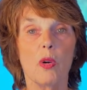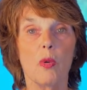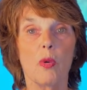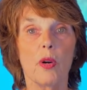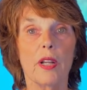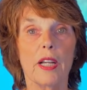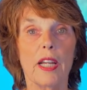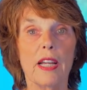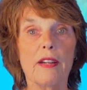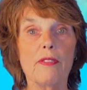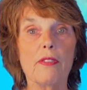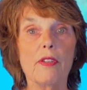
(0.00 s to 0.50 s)

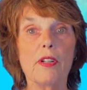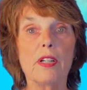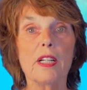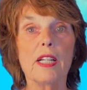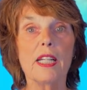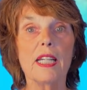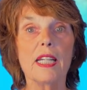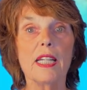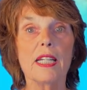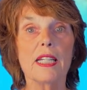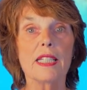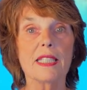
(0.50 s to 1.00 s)
Whatever it
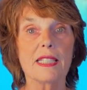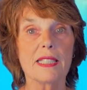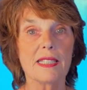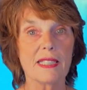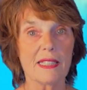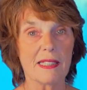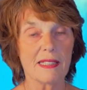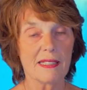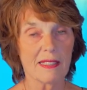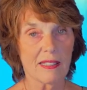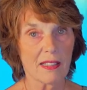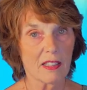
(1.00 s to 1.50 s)

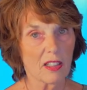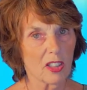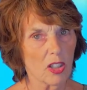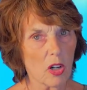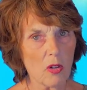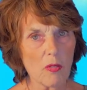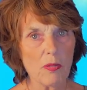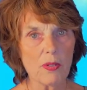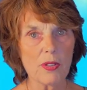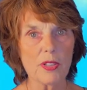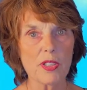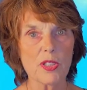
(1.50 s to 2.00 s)
is,
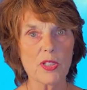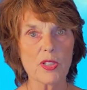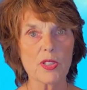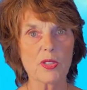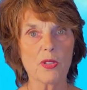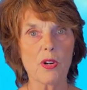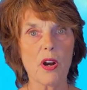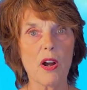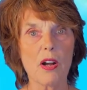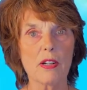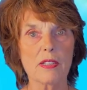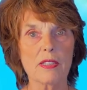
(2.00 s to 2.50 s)
go for the
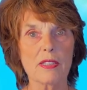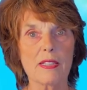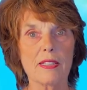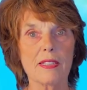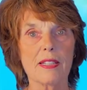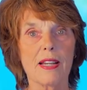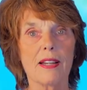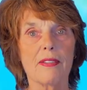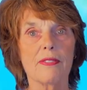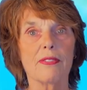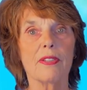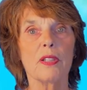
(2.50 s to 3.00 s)
strong
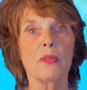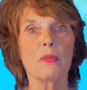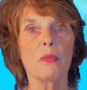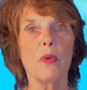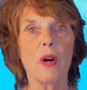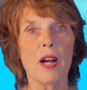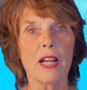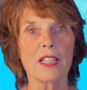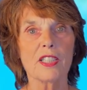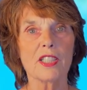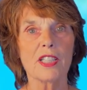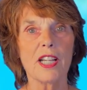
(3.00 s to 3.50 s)
stuff and
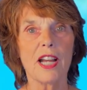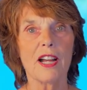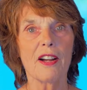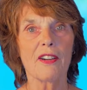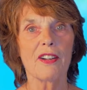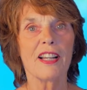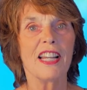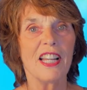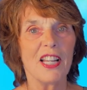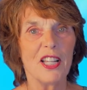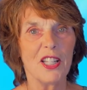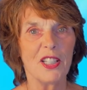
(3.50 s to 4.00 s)
watch
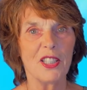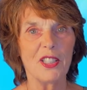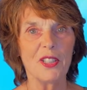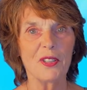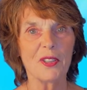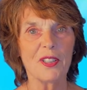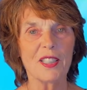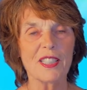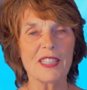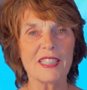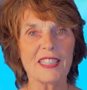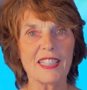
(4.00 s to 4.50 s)
how
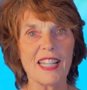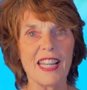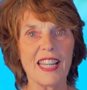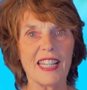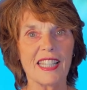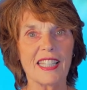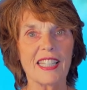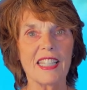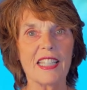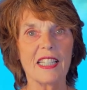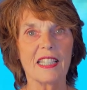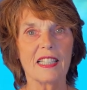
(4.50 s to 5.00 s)
you can
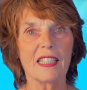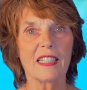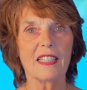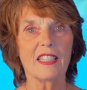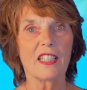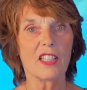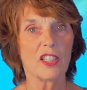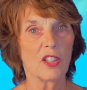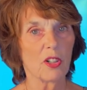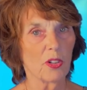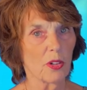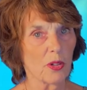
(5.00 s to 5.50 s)
take in
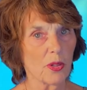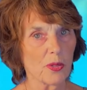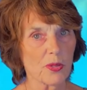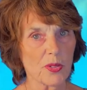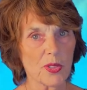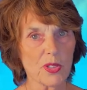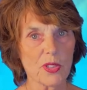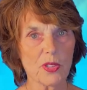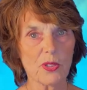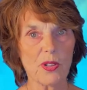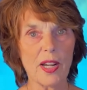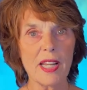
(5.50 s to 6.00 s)
your own
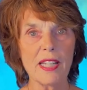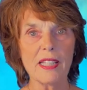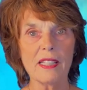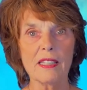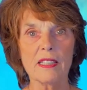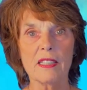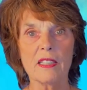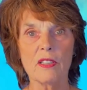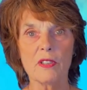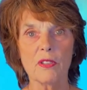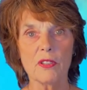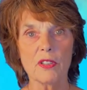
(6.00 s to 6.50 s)

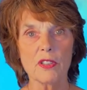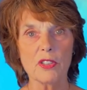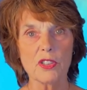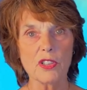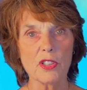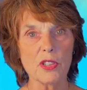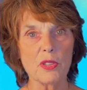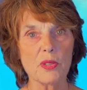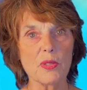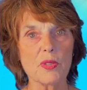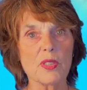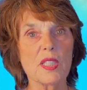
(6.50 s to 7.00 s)
strength, you can
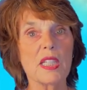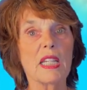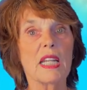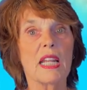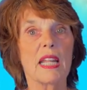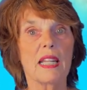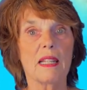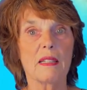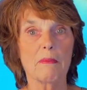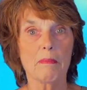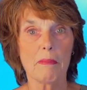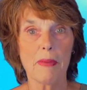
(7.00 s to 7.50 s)
choose it
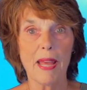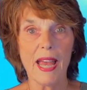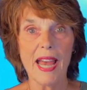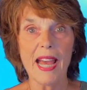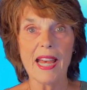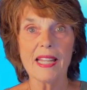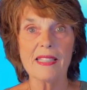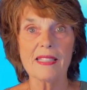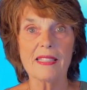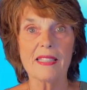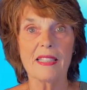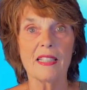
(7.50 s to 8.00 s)
and
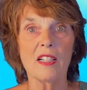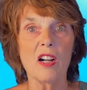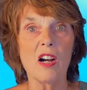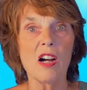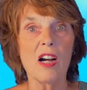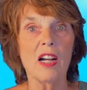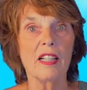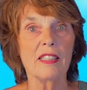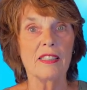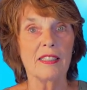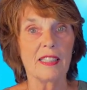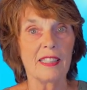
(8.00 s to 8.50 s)
pass it
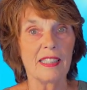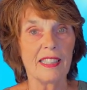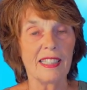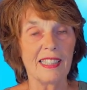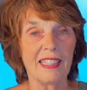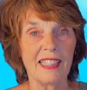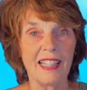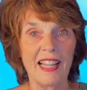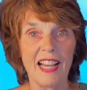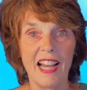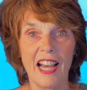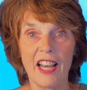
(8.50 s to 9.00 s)
on.
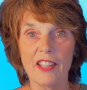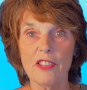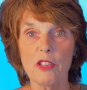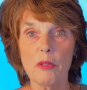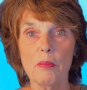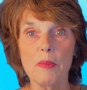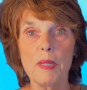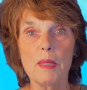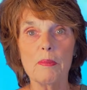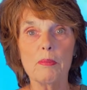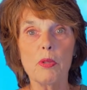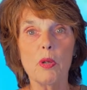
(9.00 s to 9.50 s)
Other
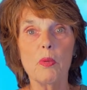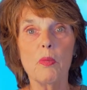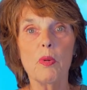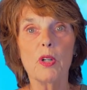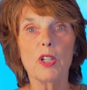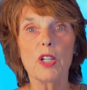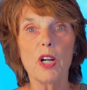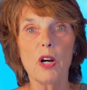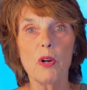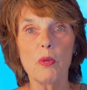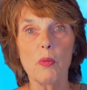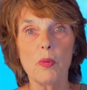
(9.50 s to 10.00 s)
people
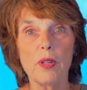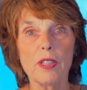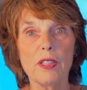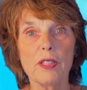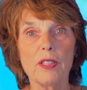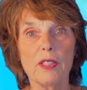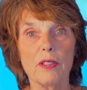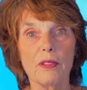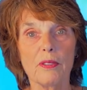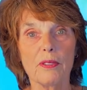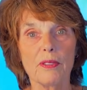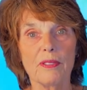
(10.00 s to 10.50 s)
will go
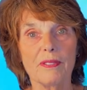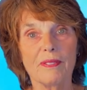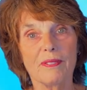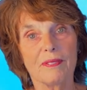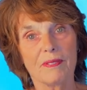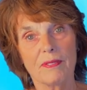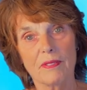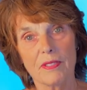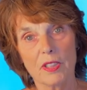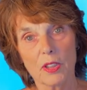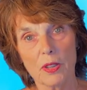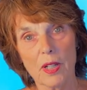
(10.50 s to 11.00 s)
with you,
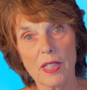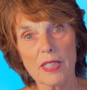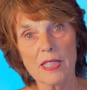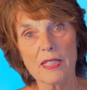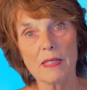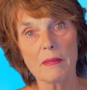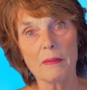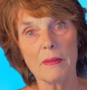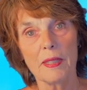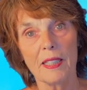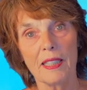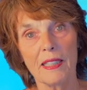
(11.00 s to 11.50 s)

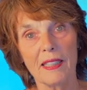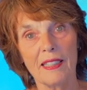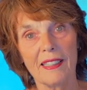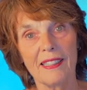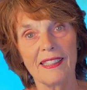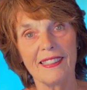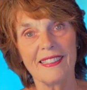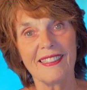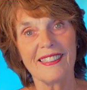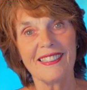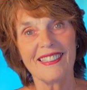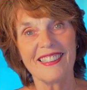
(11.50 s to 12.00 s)
trust me.
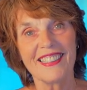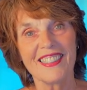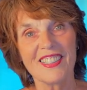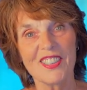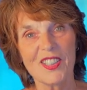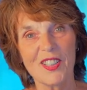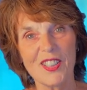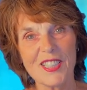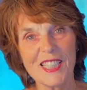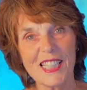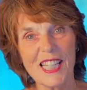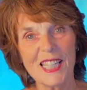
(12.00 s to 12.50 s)

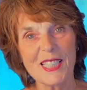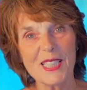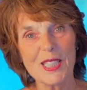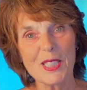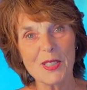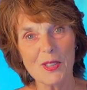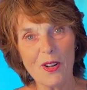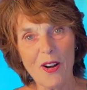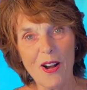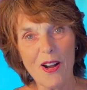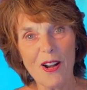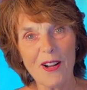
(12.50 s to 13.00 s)
So let's get
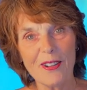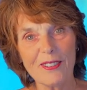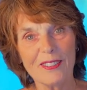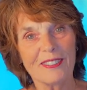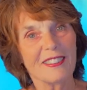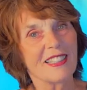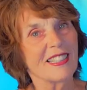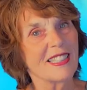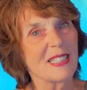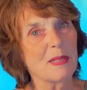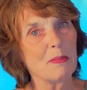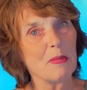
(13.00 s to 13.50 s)
strong,
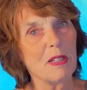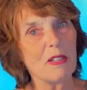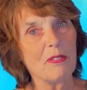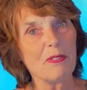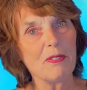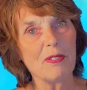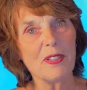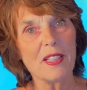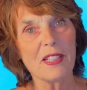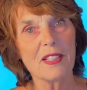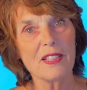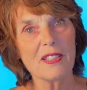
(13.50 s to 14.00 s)
let's be
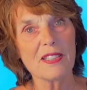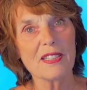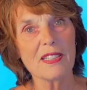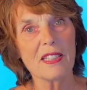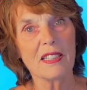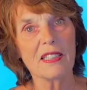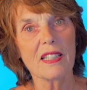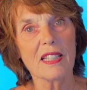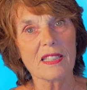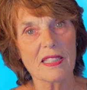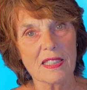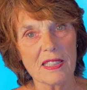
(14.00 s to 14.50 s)
fierce,
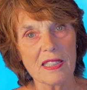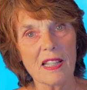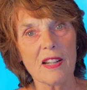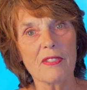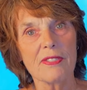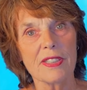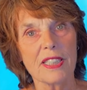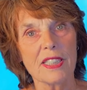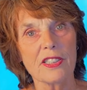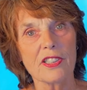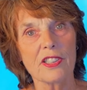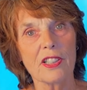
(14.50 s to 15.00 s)
and let's
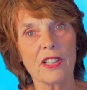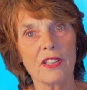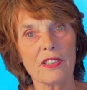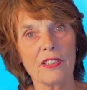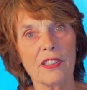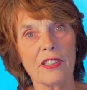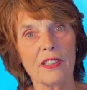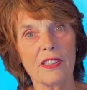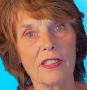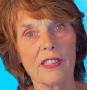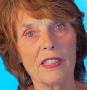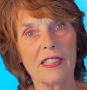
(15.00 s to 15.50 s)
love each
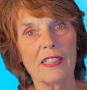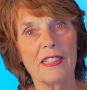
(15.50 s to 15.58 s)
other.